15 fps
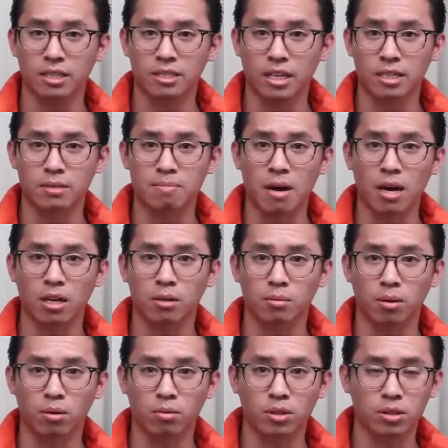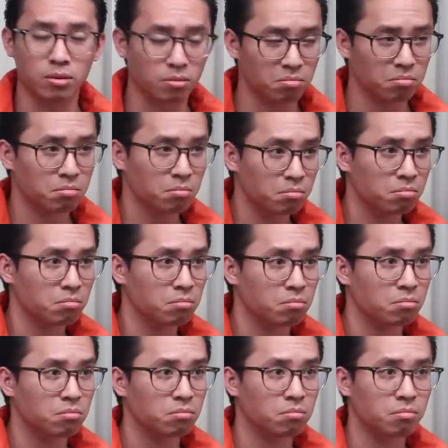It stays malleable, which
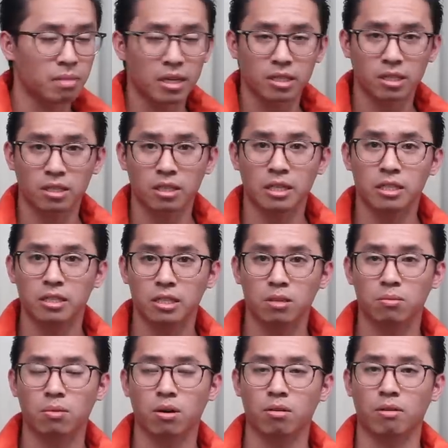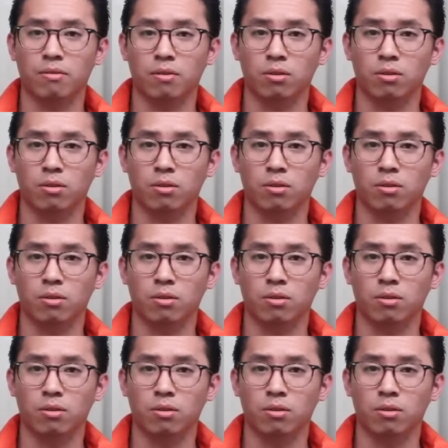makes it easy to work with,